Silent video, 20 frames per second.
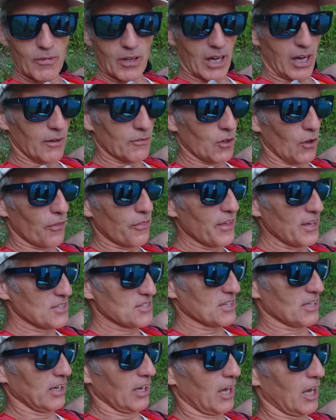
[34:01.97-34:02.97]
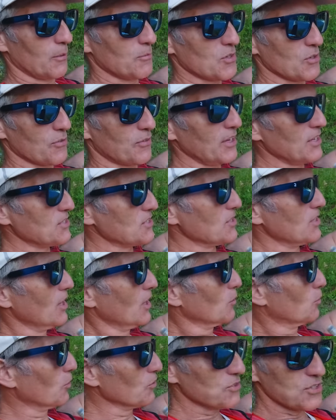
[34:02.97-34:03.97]
I've got this climb, so this,
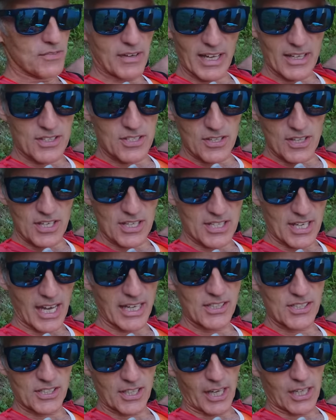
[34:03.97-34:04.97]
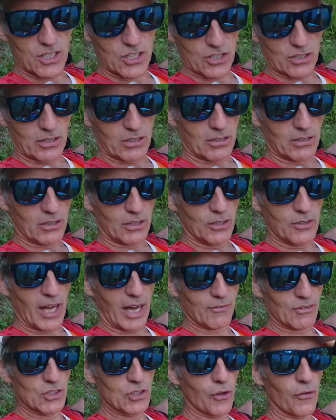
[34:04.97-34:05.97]
once you get to this aid station, you'd
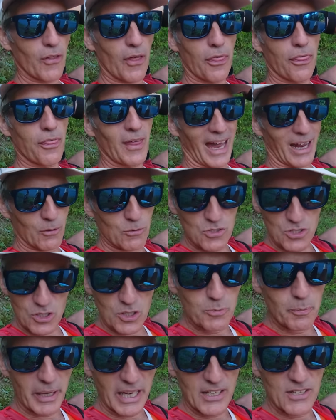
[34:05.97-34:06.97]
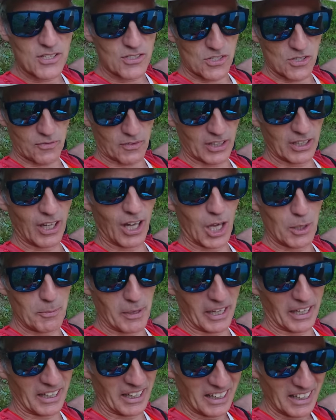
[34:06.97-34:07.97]
have another 1,000 meters of
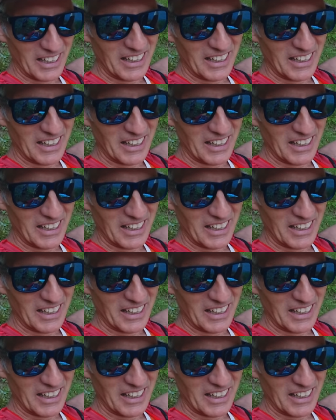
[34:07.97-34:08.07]
climbing.